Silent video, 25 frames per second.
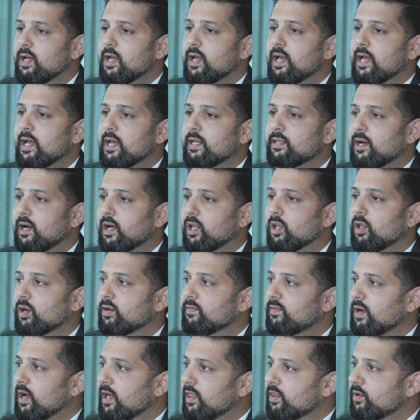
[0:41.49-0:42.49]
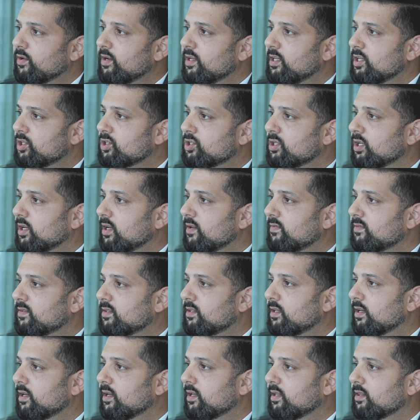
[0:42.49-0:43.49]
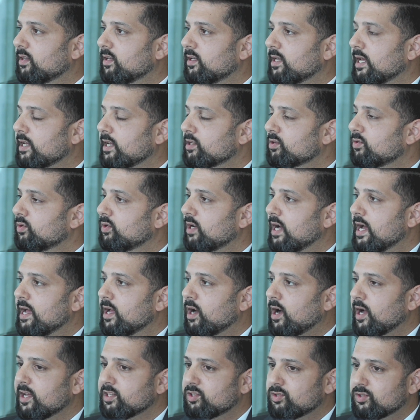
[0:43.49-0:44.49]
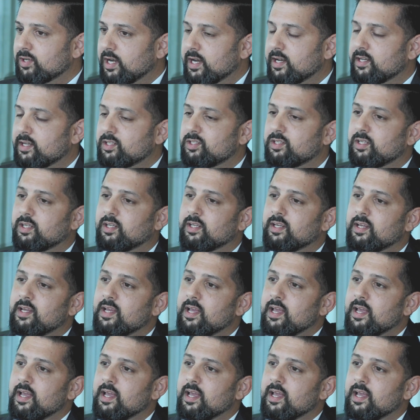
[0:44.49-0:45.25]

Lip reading: and a lot of other initiatives, the national AI strategy